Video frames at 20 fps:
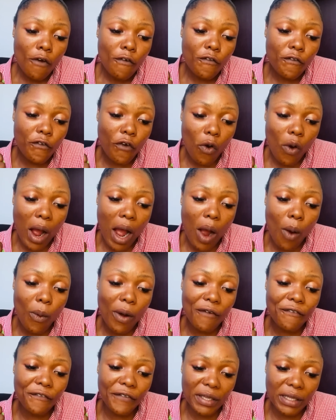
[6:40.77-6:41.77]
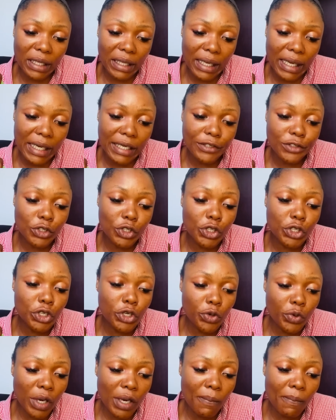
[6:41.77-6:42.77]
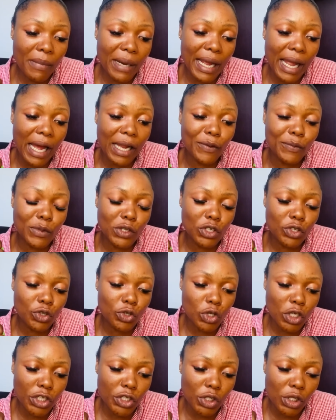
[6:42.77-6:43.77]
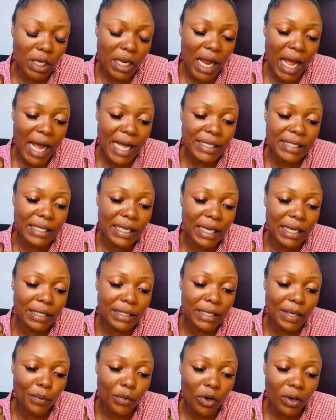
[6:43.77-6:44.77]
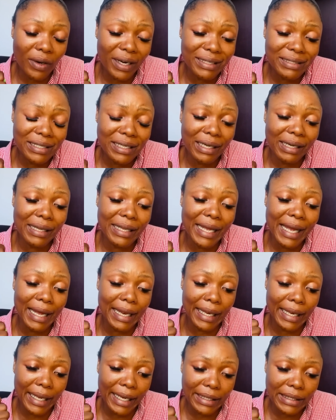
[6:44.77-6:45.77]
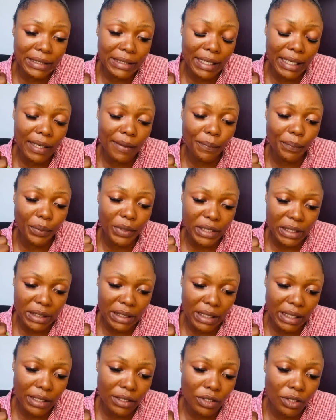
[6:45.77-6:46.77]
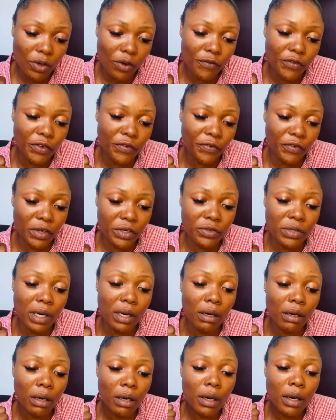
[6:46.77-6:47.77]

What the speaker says: for our fatherland. During my administration as a democratically elected president of the Federal